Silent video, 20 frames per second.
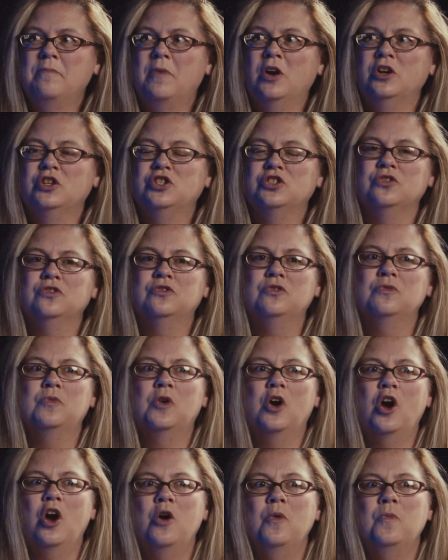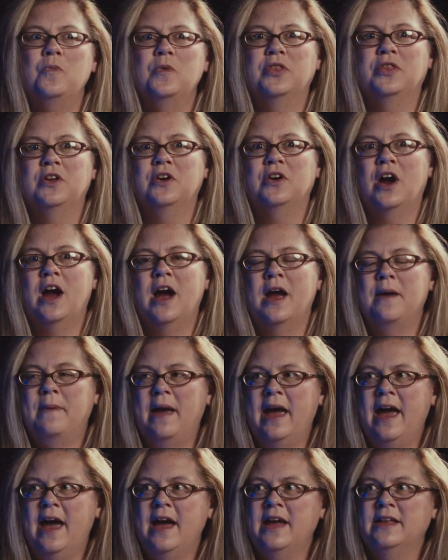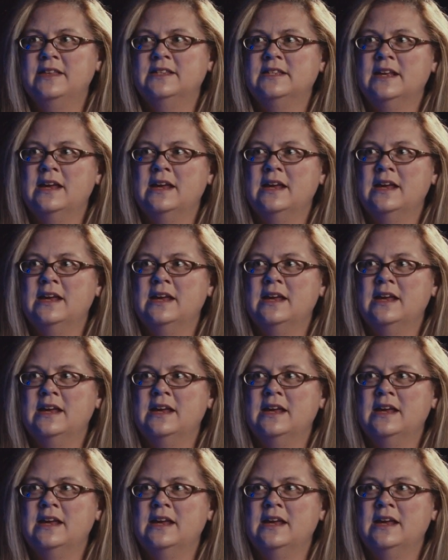Our children were home with their iPads